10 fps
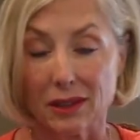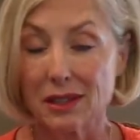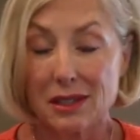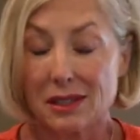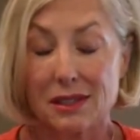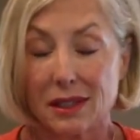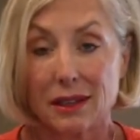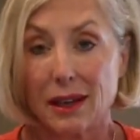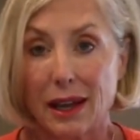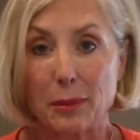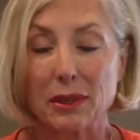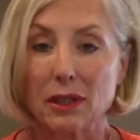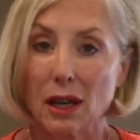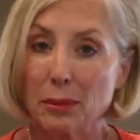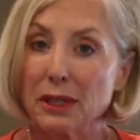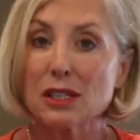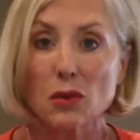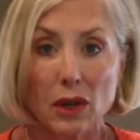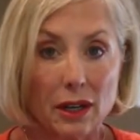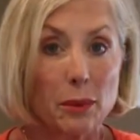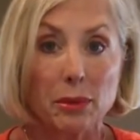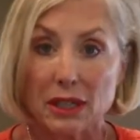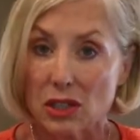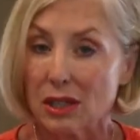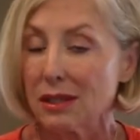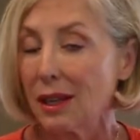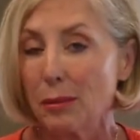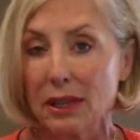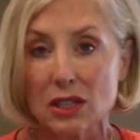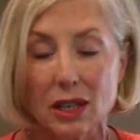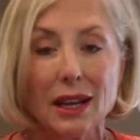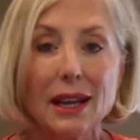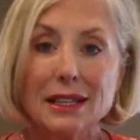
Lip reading: It just isn't going to happen. Companies run on budgets. They budget.